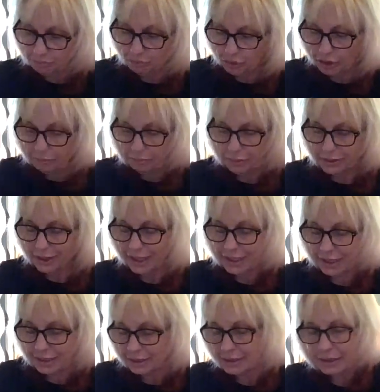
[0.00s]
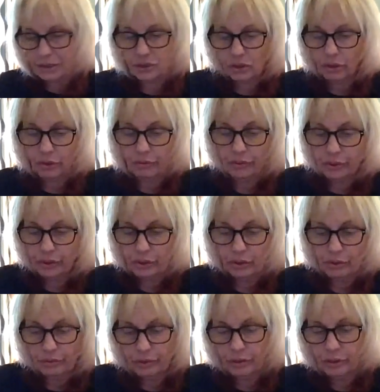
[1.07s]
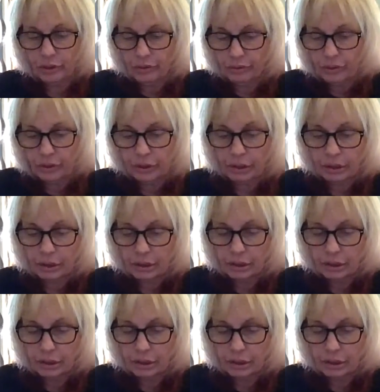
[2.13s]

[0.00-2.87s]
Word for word: replaying this over and over and over,